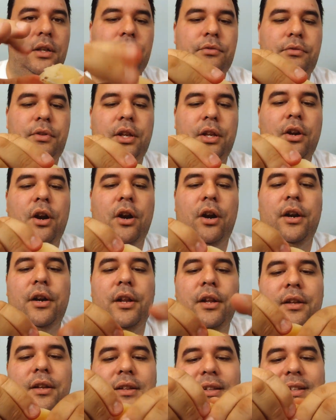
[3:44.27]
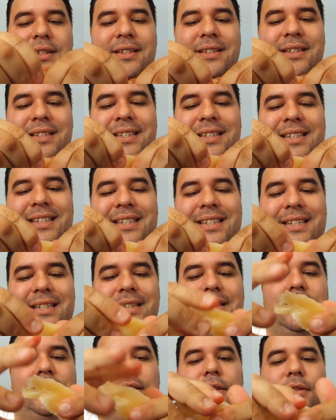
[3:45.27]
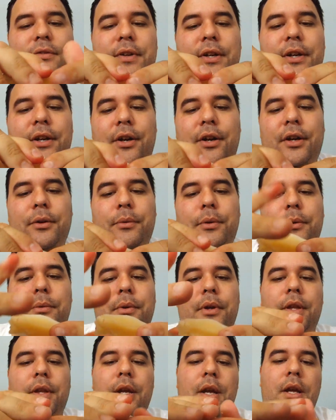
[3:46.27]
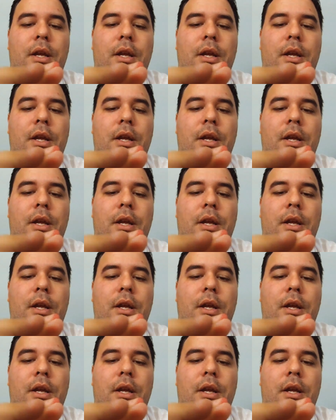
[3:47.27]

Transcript: really hard. It's very hard to work with.